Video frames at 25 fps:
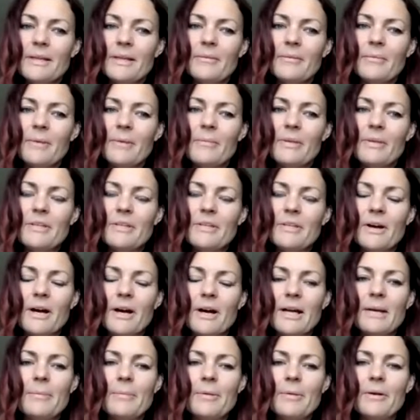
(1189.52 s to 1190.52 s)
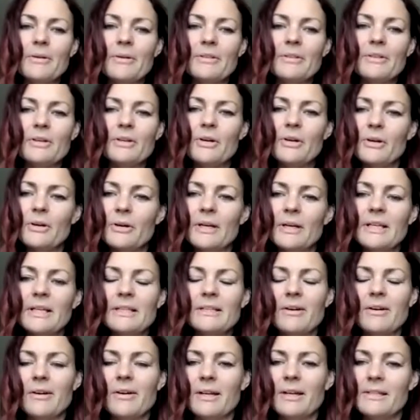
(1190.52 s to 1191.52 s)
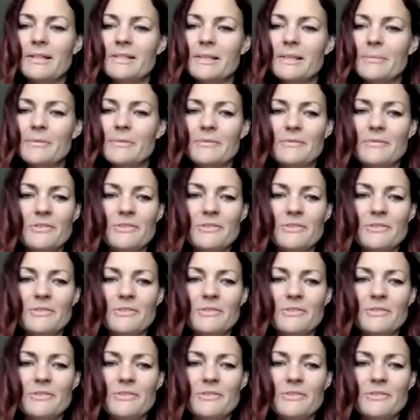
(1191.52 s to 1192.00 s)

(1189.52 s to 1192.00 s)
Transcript: when we talk about current concepts